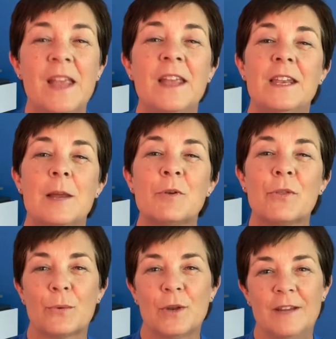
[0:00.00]
Number
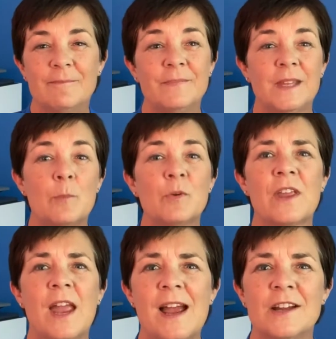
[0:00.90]
3, come with
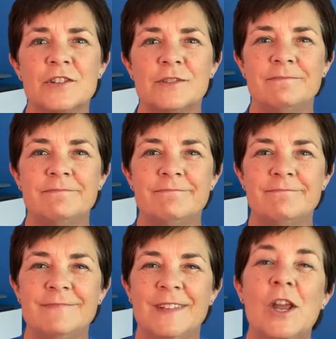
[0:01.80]
cash.
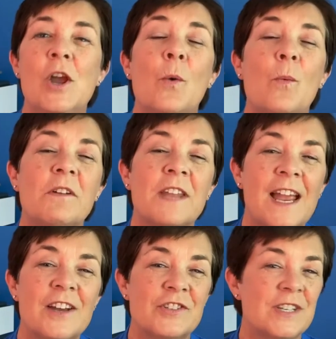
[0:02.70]
While
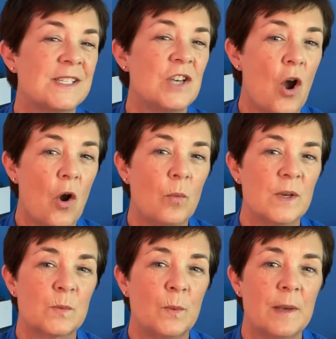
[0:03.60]
cash doesn't
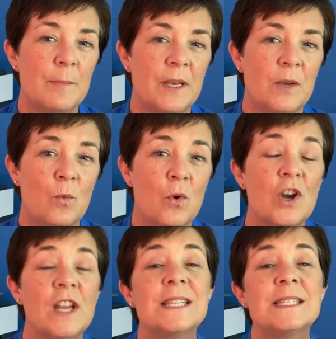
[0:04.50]
always win a bidding
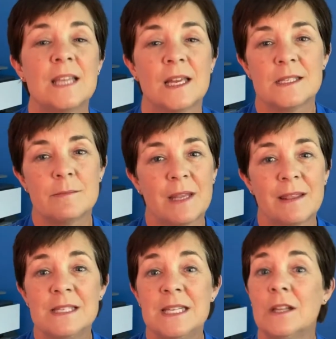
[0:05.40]
war, it does make
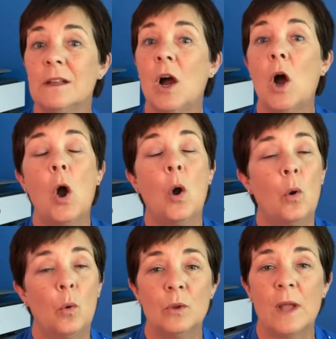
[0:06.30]
the deal a
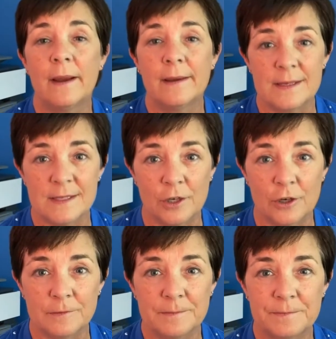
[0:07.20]
whole lot easier.